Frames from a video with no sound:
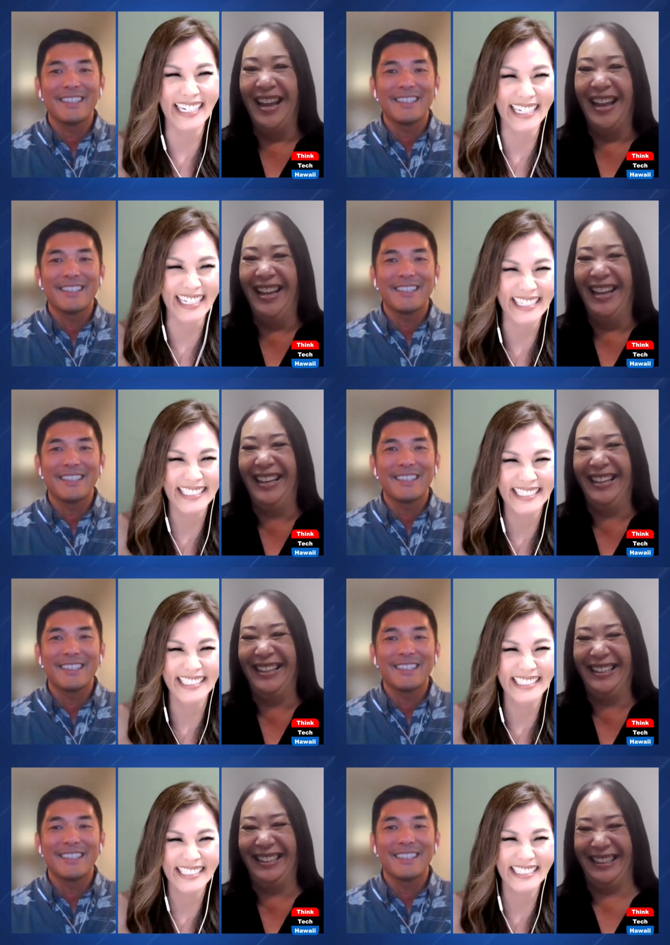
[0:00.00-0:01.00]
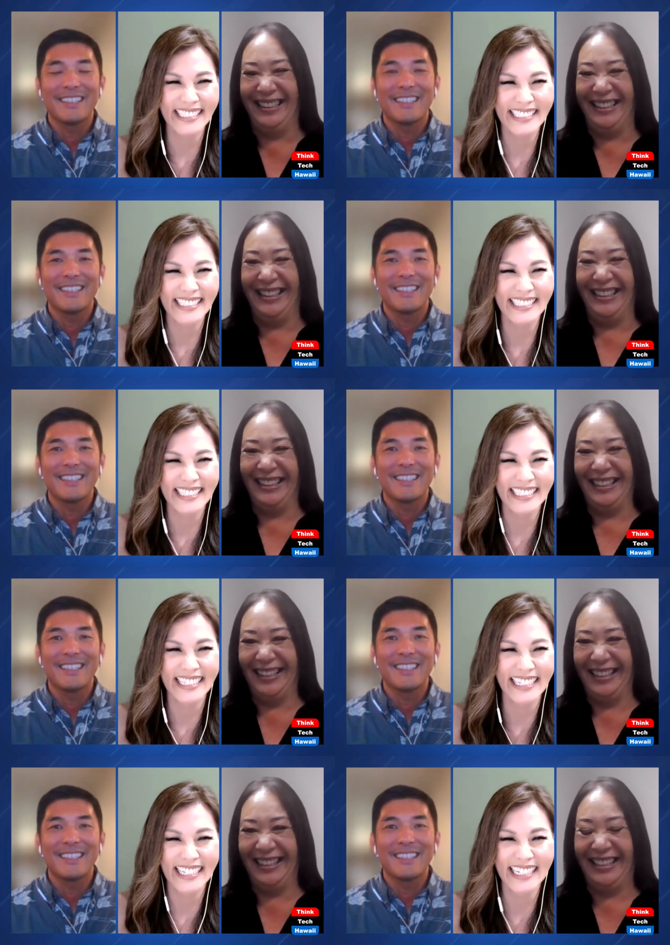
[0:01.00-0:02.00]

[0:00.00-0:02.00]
(silence)